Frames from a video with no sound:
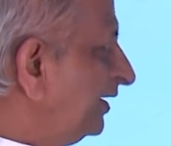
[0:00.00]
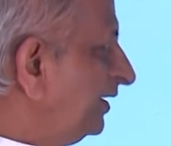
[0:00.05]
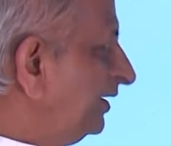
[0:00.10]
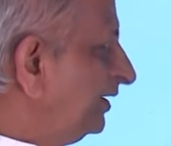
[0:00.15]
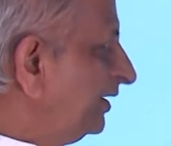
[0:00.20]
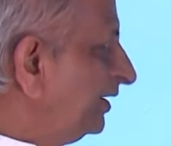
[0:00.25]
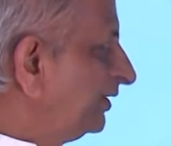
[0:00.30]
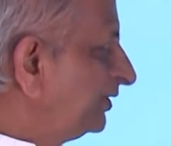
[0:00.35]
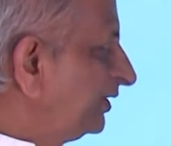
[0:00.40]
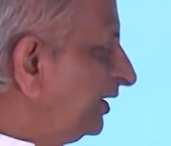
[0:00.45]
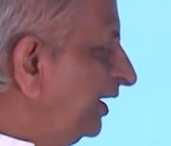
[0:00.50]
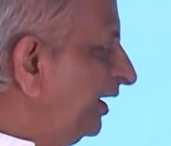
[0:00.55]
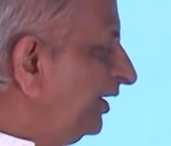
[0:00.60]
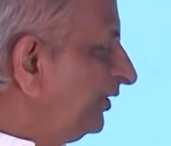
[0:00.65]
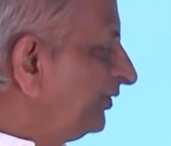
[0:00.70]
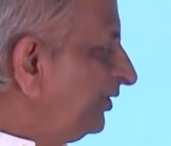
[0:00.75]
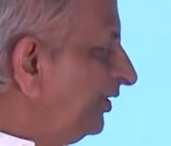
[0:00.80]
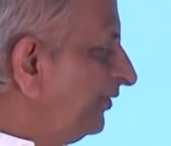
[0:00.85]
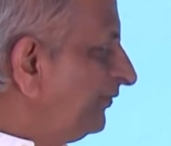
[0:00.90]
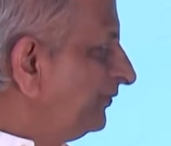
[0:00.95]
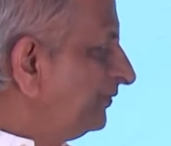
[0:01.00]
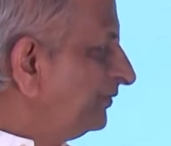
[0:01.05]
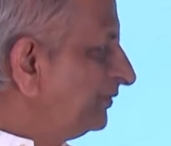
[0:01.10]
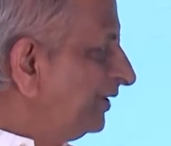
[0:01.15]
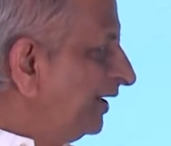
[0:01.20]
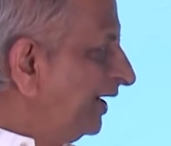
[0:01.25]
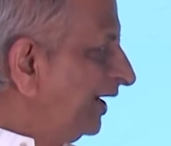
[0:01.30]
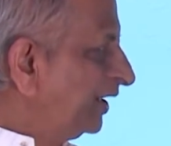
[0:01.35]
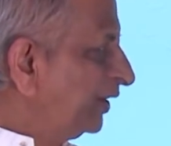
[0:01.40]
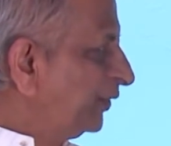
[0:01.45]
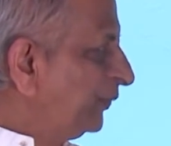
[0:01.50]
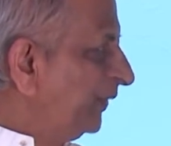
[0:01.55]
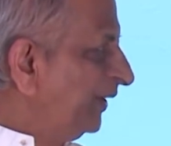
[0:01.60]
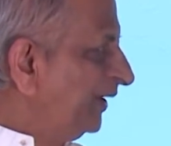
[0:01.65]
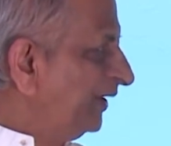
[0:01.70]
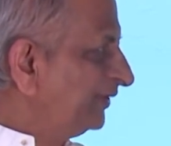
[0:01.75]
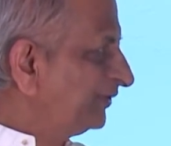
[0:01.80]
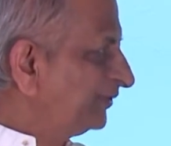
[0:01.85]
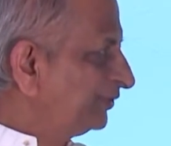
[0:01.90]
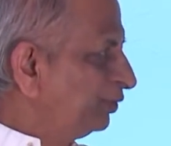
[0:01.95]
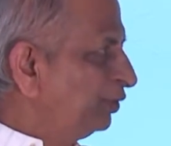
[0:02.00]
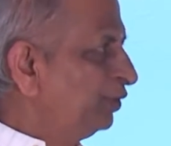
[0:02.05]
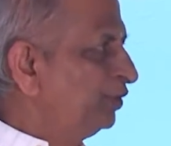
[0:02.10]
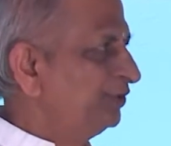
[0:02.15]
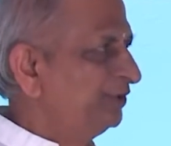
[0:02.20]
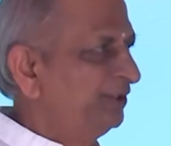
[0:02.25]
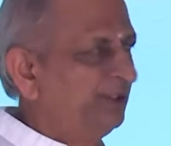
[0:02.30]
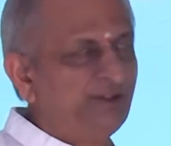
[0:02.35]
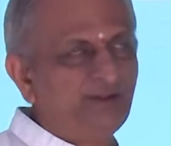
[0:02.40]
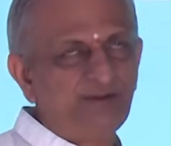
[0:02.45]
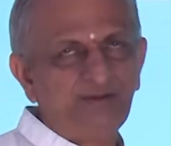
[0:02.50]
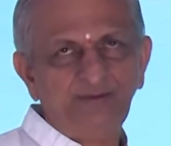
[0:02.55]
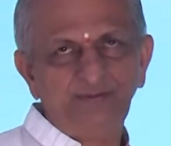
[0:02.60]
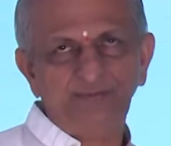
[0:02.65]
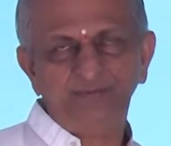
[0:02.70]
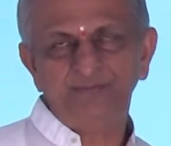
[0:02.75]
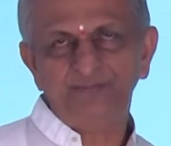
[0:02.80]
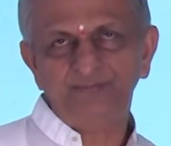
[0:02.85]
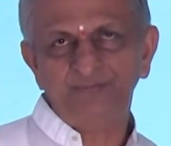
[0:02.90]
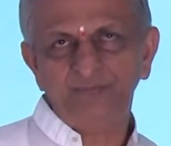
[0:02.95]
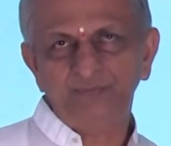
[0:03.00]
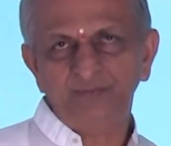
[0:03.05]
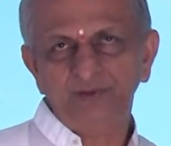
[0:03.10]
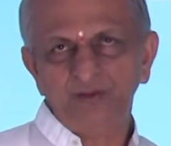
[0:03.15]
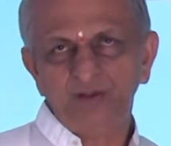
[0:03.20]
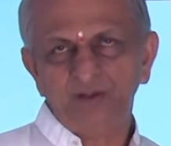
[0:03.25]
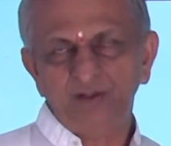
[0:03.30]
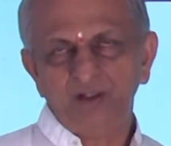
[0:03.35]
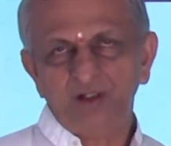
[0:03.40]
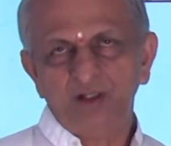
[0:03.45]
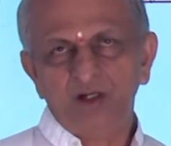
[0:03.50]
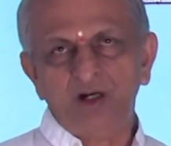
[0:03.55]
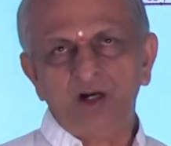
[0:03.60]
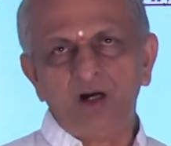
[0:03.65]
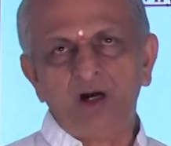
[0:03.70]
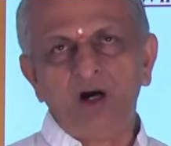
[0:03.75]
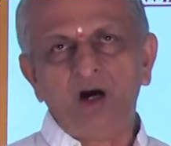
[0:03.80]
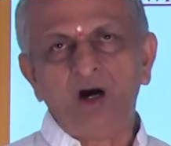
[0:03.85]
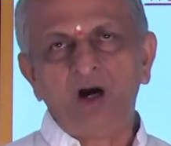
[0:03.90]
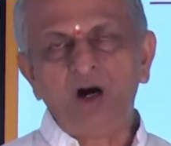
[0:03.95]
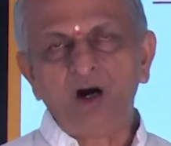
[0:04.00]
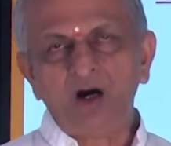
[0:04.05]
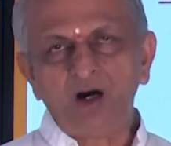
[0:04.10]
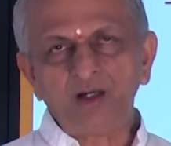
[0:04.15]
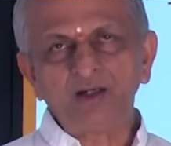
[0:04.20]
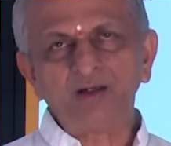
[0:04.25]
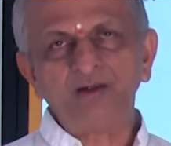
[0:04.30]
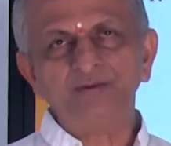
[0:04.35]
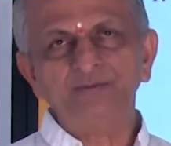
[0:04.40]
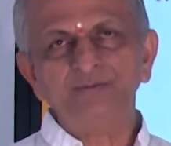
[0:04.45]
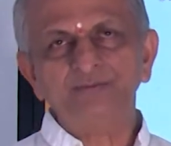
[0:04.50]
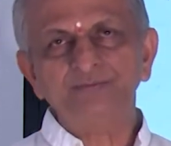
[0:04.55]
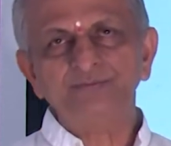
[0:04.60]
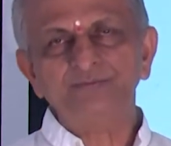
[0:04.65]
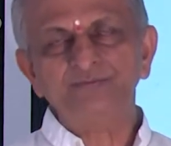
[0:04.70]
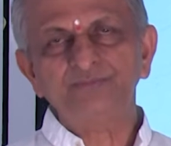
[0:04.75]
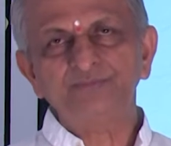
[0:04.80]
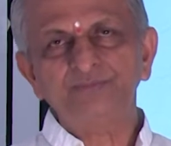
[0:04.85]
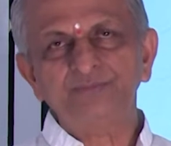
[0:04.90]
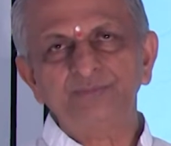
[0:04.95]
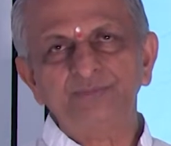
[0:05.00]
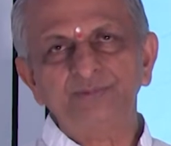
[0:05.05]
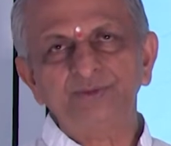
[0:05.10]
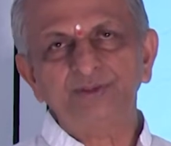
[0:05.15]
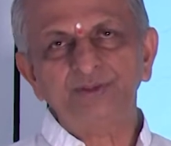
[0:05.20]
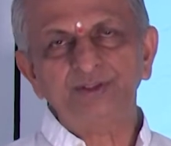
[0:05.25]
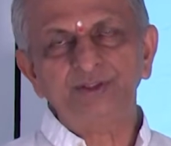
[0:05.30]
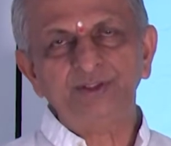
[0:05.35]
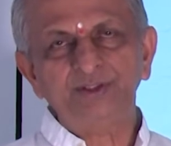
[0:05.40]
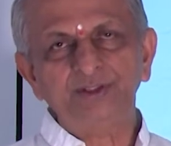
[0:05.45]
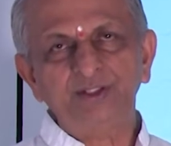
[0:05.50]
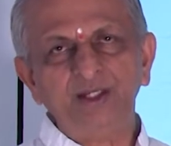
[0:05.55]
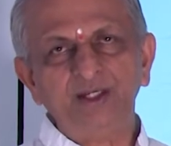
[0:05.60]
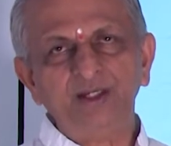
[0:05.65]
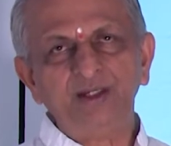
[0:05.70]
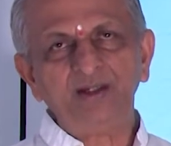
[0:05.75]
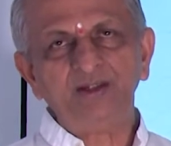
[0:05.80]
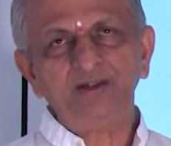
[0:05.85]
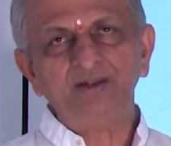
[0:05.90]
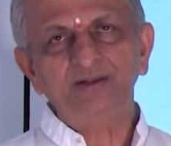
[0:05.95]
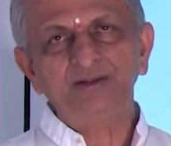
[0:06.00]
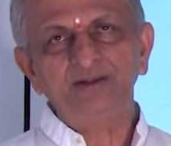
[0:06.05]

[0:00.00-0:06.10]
in this case of aqueous solution or in the